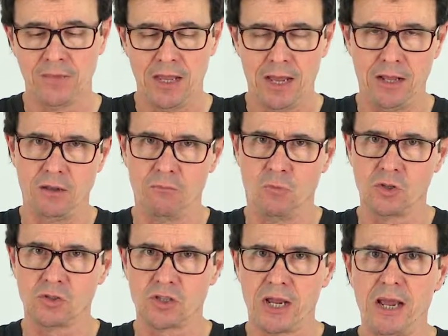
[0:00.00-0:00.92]
And
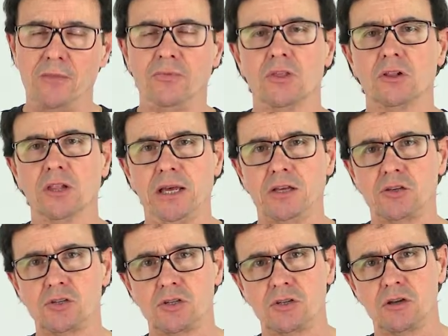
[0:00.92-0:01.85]
once again, the
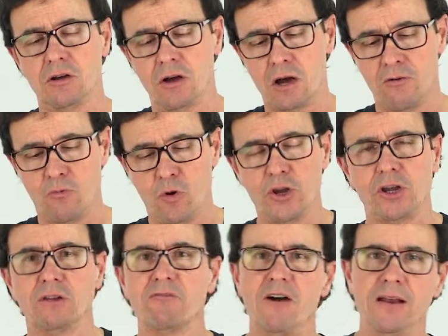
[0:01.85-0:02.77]
links of where you
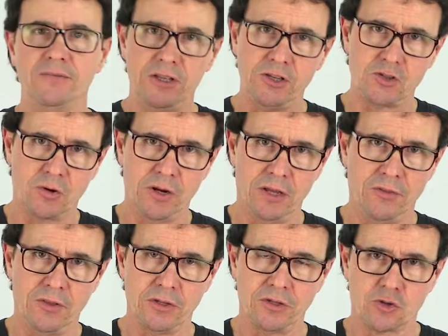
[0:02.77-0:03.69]
can find these are
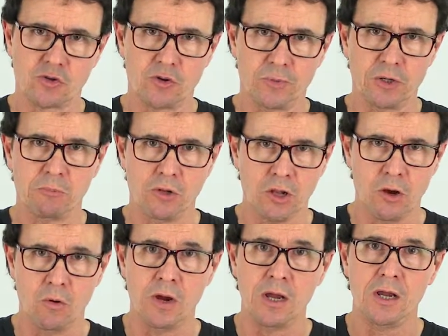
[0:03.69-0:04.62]
in the description below.